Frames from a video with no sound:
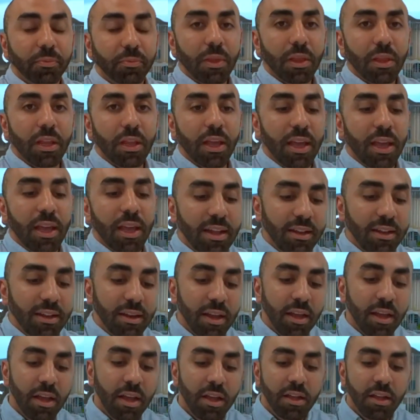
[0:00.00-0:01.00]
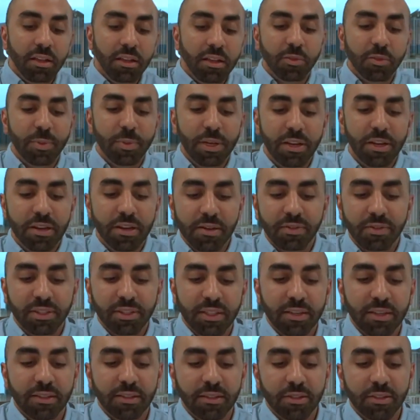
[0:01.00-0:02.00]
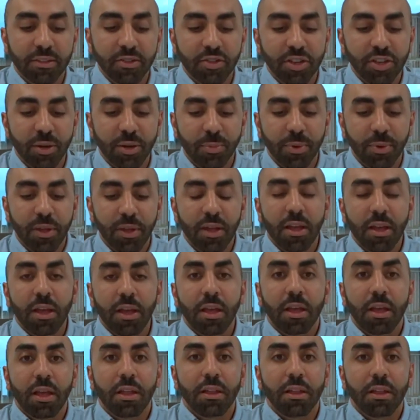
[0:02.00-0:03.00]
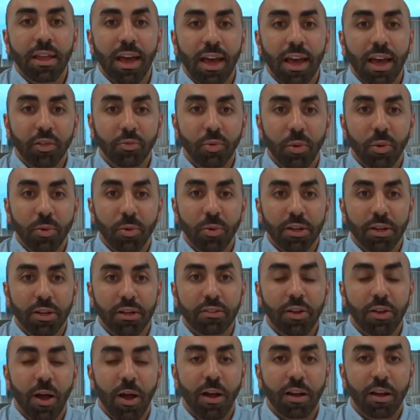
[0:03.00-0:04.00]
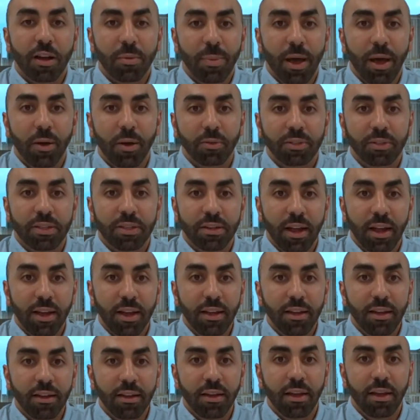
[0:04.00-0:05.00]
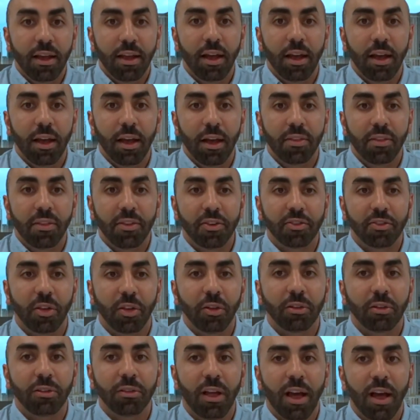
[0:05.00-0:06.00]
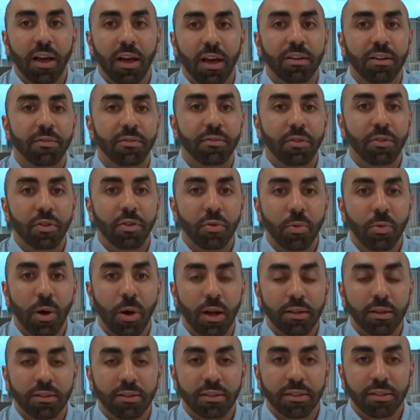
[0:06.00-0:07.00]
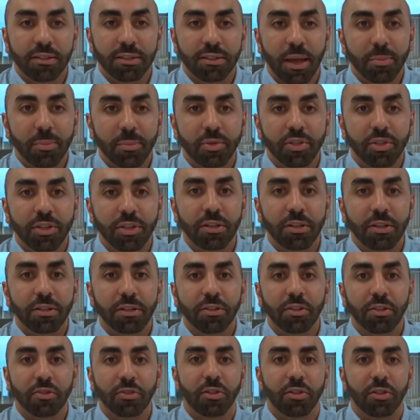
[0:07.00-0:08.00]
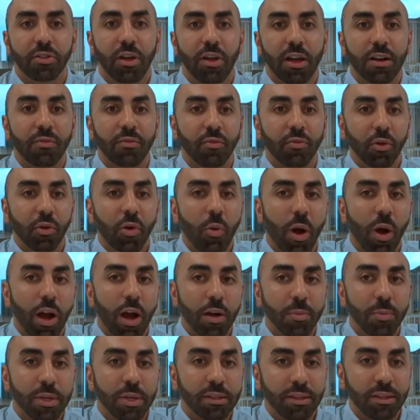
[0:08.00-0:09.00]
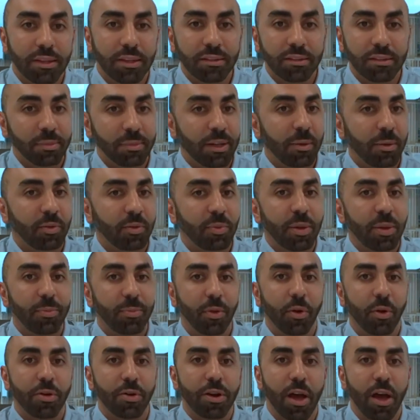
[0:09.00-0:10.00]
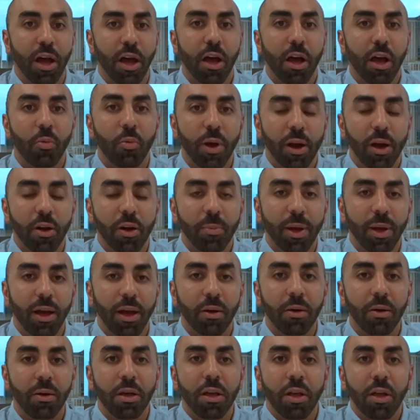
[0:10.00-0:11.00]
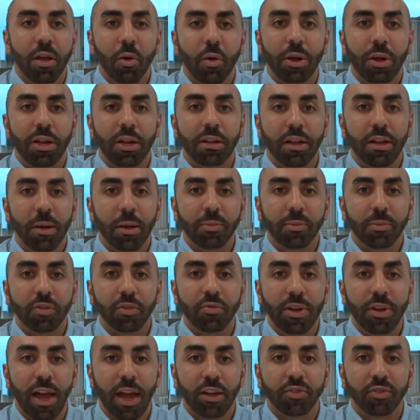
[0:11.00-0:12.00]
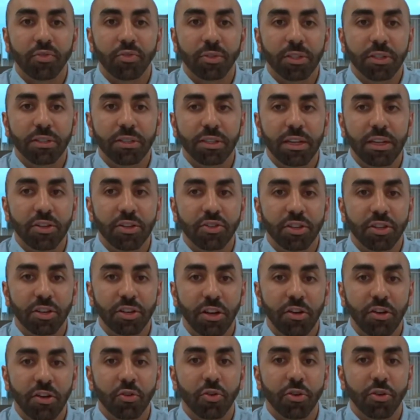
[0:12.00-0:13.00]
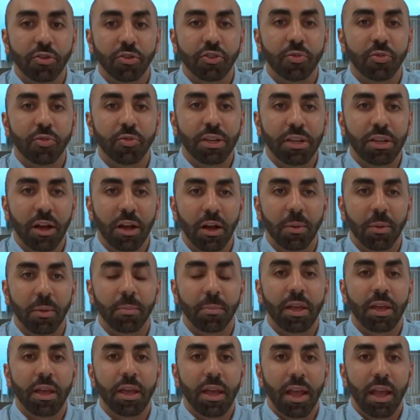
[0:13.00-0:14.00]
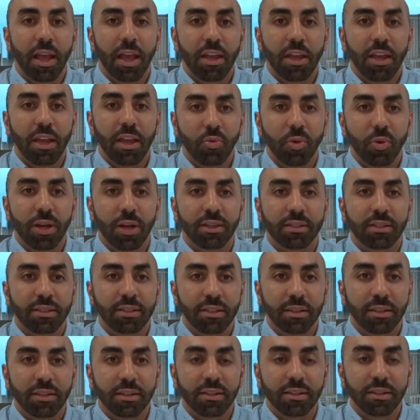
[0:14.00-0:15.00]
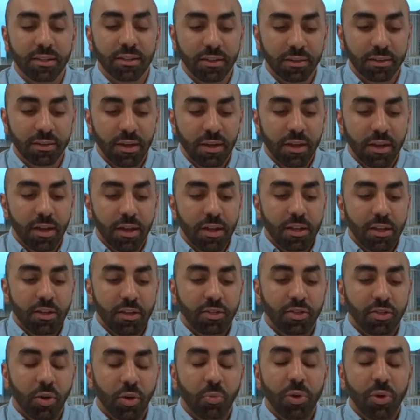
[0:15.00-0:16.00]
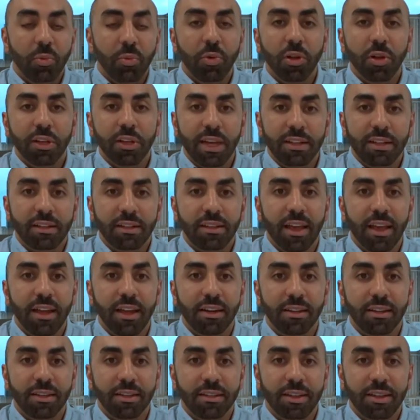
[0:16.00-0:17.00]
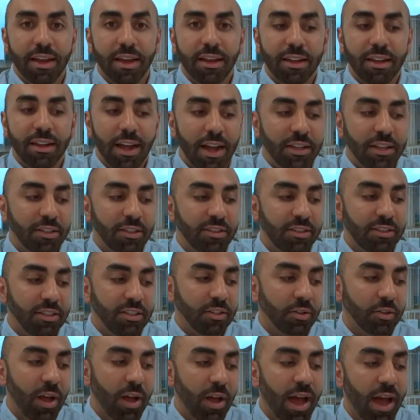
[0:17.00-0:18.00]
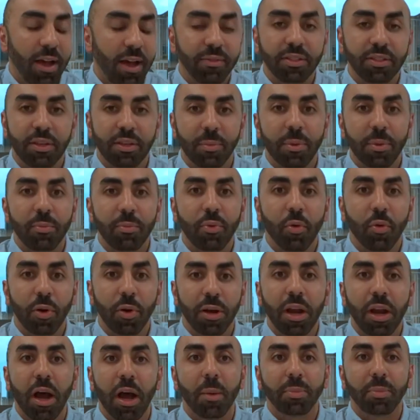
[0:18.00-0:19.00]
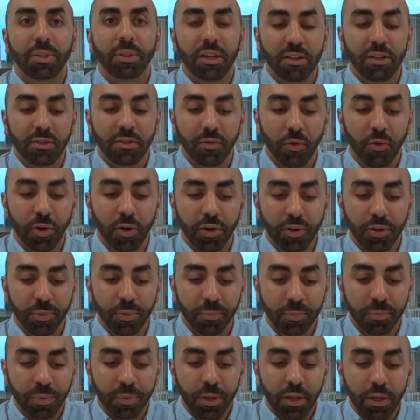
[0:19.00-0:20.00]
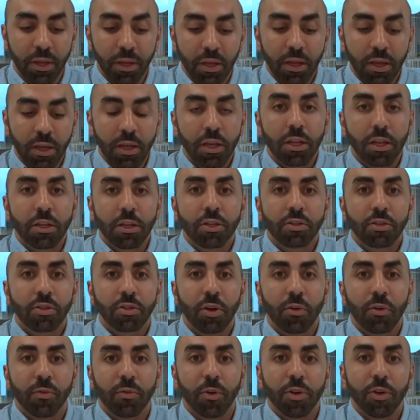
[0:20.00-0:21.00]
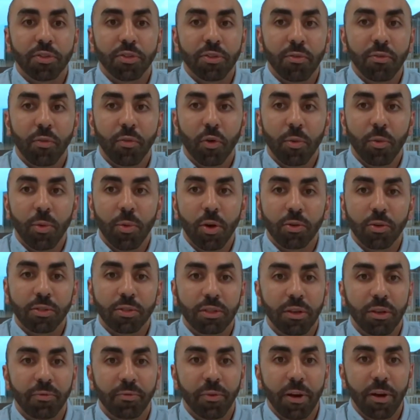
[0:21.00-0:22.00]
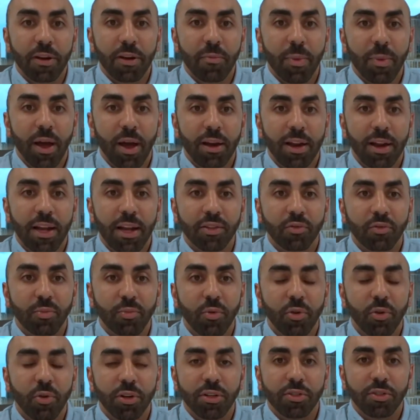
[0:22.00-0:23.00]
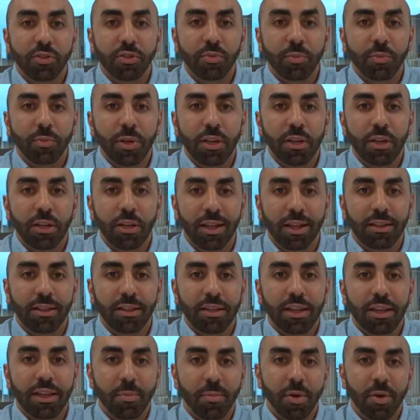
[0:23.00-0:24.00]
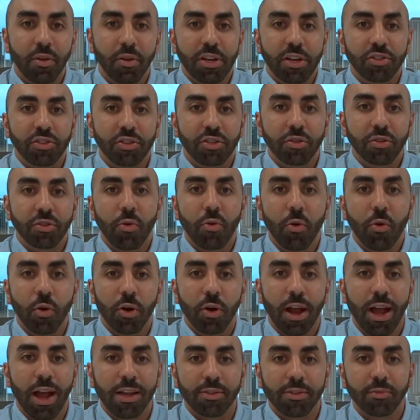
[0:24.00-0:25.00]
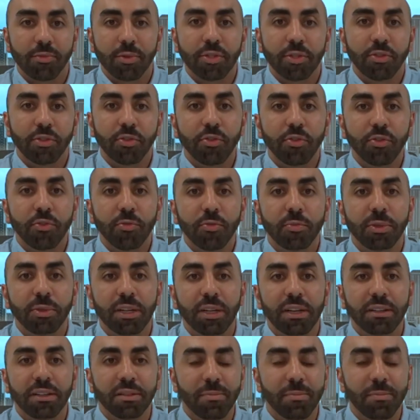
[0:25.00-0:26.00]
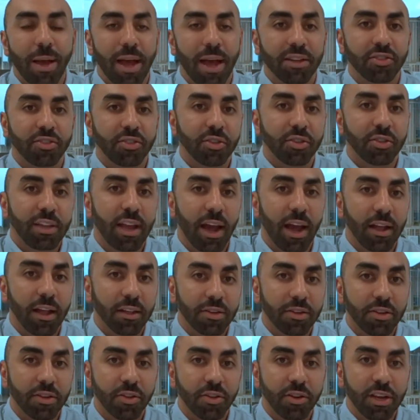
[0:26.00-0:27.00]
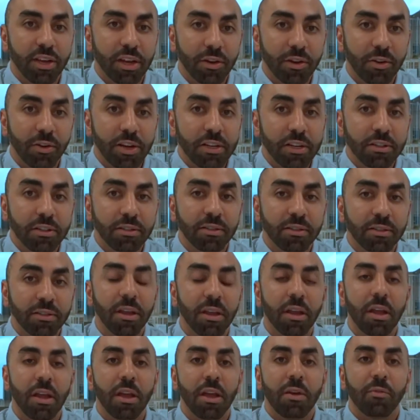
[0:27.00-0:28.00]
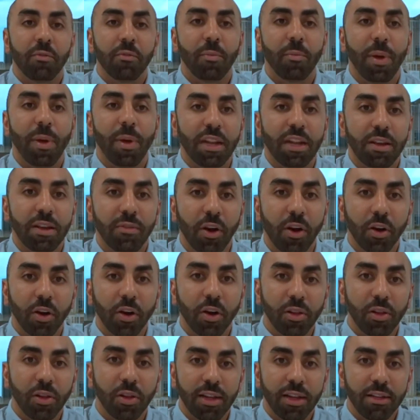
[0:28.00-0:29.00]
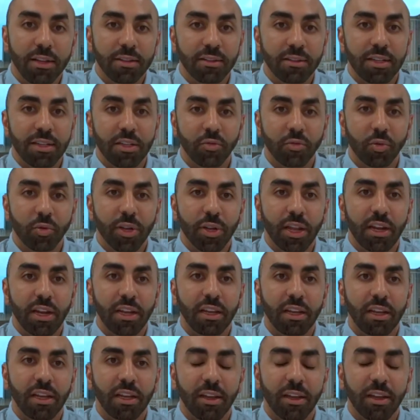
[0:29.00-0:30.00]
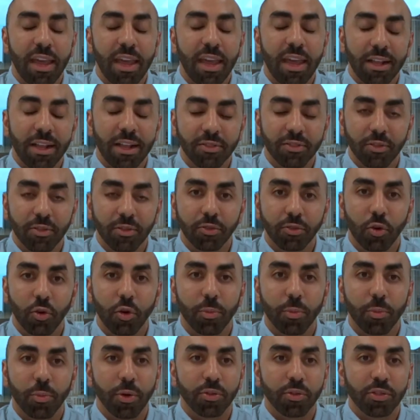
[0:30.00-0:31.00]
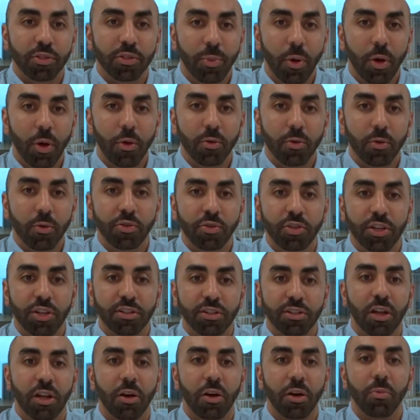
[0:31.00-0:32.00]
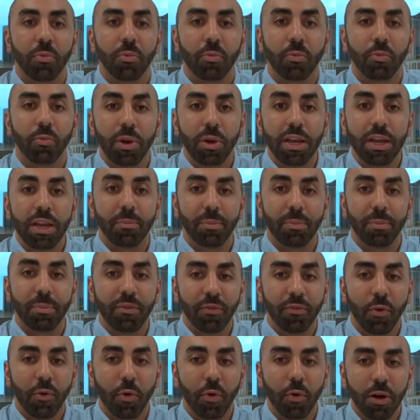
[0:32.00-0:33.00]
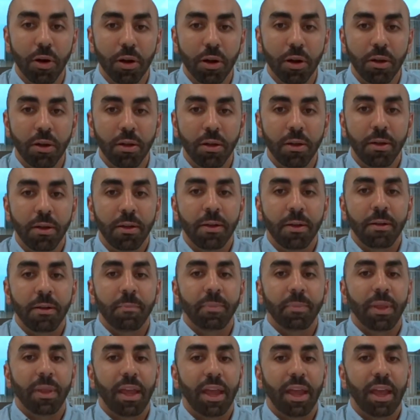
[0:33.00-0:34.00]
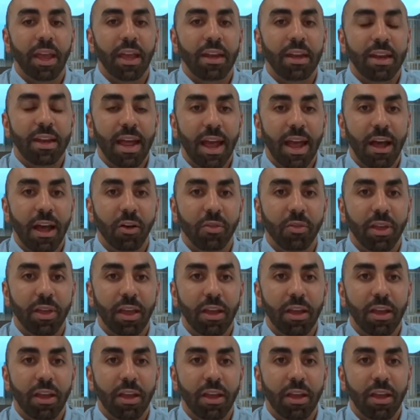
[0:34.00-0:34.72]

And speaking of citizenship, that is what we're going to talk about tonight. There's a lot of nuanced exceptions. There's a lot of requirements that sometimes people are not aware about when it comes to naturalization in order to become a U.S. citizen. So we will get to that in a second. I still have some important updates for you. So first and foremost, a friend of mine has reported to me that the immigration court has resumed its master calendar hearings. For many of our clients, these were getting canceled or postponed just a week before. And now they